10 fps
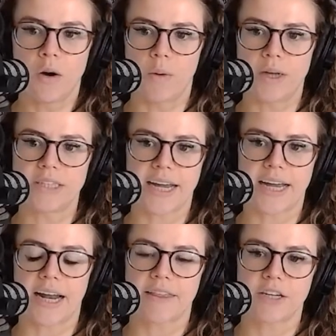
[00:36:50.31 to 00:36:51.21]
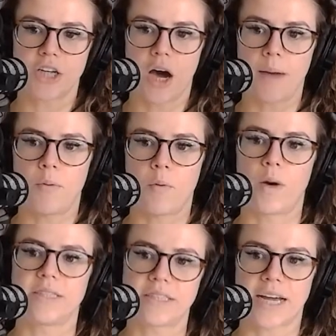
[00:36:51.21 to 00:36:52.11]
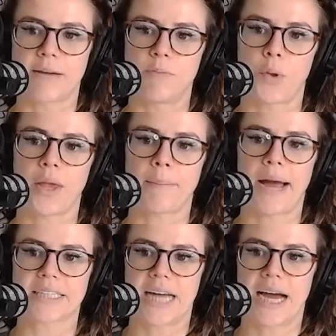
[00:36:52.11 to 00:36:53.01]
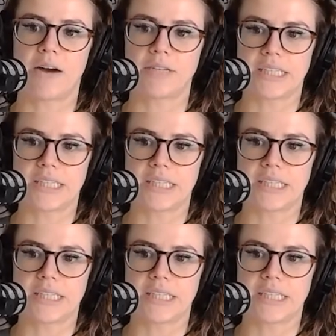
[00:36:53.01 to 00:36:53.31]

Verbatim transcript: 1 second at the top, 1 second pulling back down,